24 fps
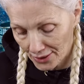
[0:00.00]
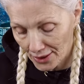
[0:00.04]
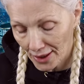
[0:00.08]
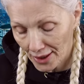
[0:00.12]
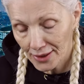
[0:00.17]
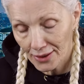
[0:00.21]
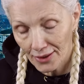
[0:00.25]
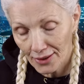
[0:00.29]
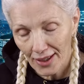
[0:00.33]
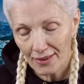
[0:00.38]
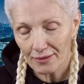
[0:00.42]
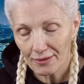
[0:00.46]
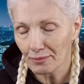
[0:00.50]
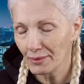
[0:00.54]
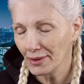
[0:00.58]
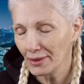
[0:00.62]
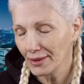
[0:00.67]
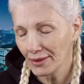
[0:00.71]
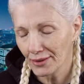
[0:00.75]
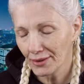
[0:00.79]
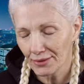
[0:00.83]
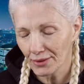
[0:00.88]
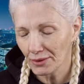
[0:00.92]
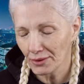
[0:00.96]
I know I haven't been
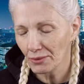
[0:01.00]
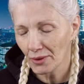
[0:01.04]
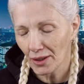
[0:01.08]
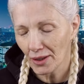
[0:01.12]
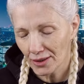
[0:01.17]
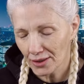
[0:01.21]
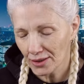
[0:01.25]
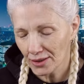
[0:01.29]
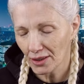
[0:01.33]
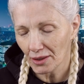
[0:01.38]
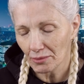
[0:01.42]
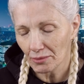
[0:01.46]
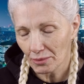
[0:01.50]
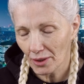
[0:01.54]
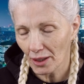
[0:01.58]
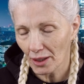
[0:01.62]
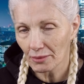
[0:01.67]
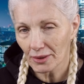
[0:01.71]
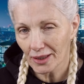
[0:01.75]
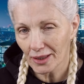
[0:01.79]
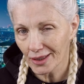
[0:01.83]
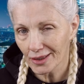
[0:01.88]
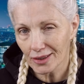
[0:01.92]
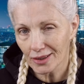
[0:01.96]
here for a while so I'm
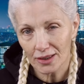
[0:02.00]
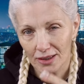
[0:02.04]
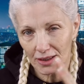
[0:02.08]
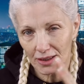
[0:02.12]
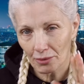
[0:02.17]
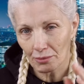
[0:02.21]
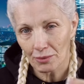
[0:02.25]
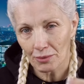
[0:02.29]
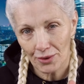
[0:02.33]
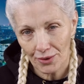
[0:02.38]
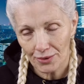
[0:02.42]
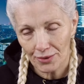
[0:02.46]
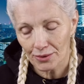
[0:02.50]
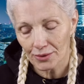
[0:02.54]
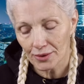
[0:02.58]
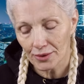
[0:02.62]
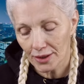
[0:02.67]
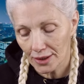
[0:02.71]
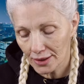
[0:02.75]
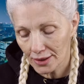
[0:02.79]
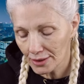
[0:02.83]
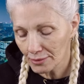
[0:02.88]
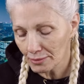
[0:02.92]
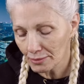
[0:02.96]
probably going to stumble through
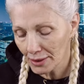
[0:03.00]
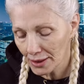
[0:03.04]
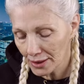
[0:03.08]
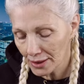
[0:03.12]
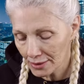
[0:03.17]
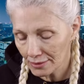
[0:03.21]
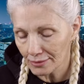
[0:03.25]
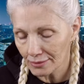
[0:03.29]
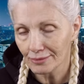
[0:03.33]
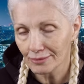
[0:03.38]
this but